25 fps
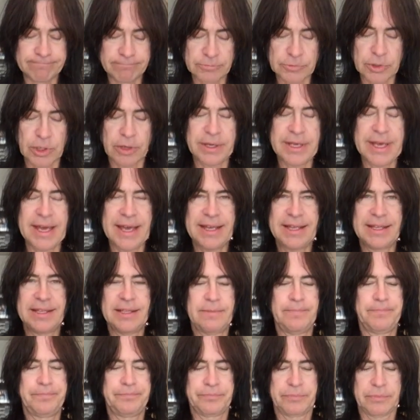Okay.
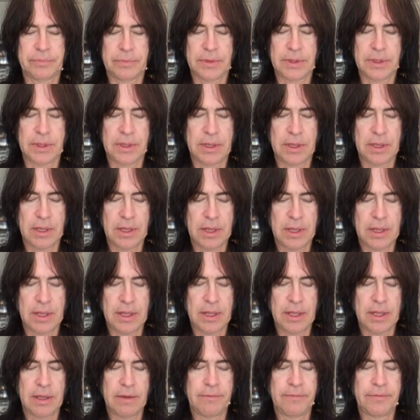
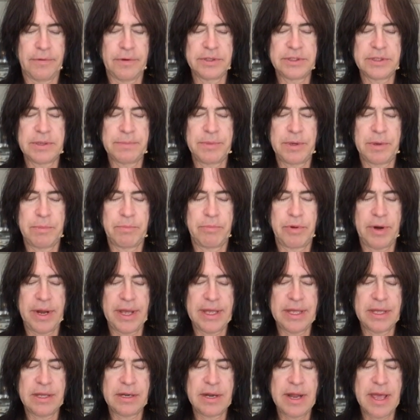First I'm going to
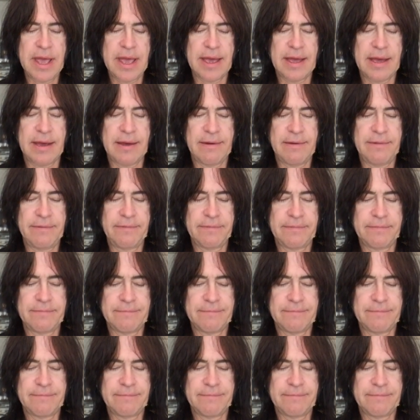break it in half